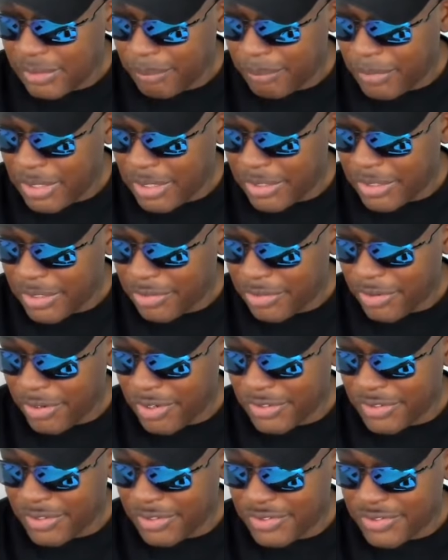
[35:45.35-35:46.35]
Michael
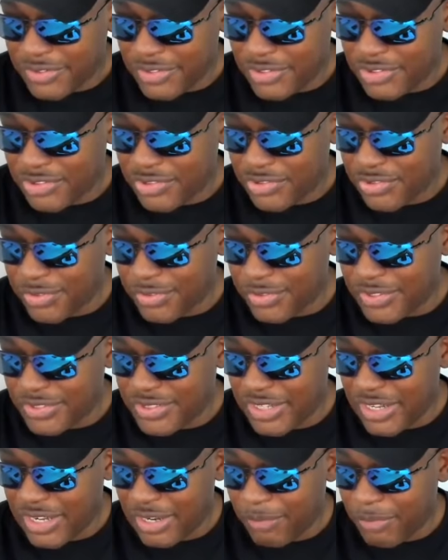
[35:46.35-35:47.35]
Gardner. So it's true. This
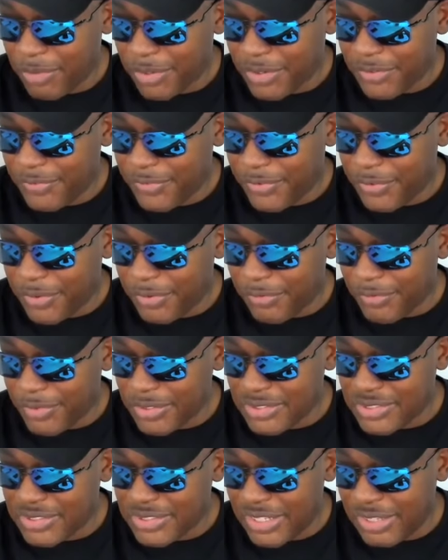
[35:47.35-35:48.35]
guy I'm working for in
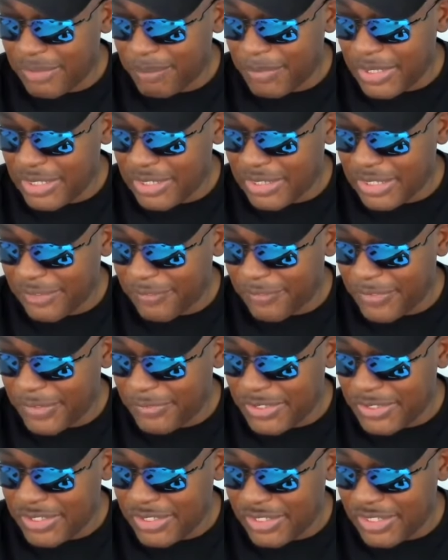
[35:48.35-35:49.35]
real estate made like
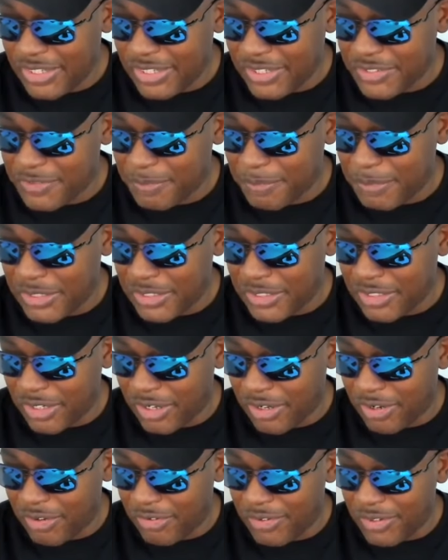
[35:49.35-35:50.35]
15K and spent it
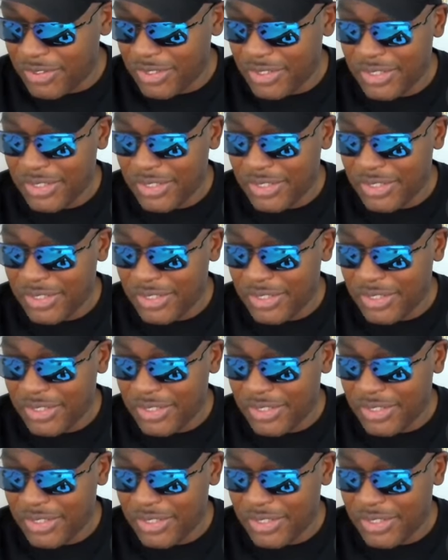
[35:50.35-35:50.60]
all.